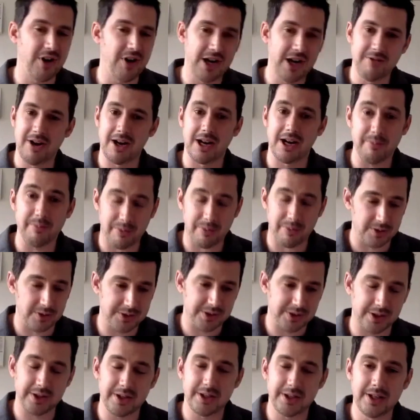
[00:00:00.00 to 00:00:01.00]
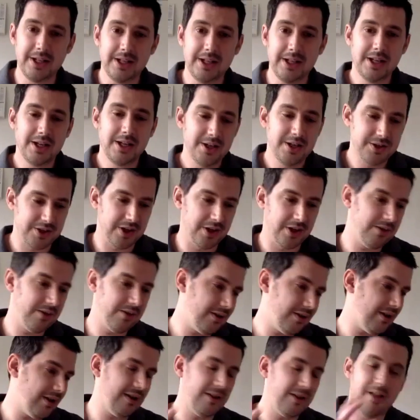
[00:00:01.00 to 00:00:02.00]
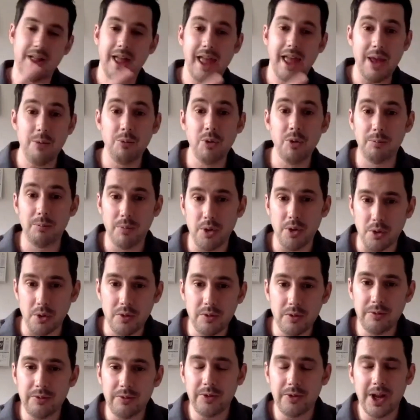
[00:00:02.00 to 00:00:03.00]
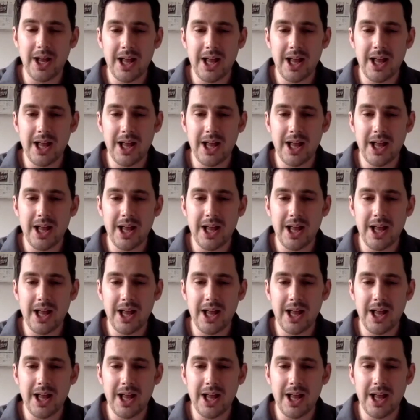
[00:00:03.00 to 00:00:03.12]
really, really important. So it will move.